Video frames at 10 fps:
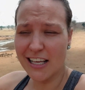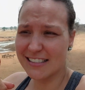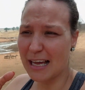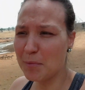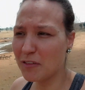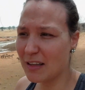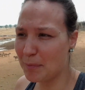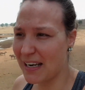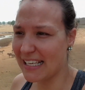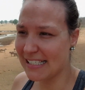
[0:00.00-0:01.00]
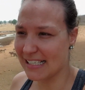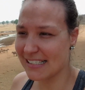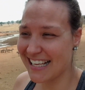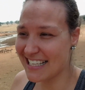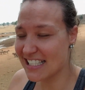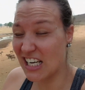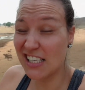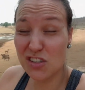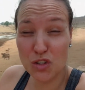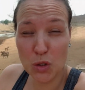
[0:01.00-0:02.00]
Some of the places, there's
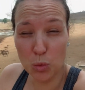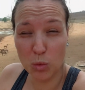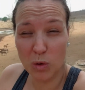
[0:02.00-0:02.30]
just you.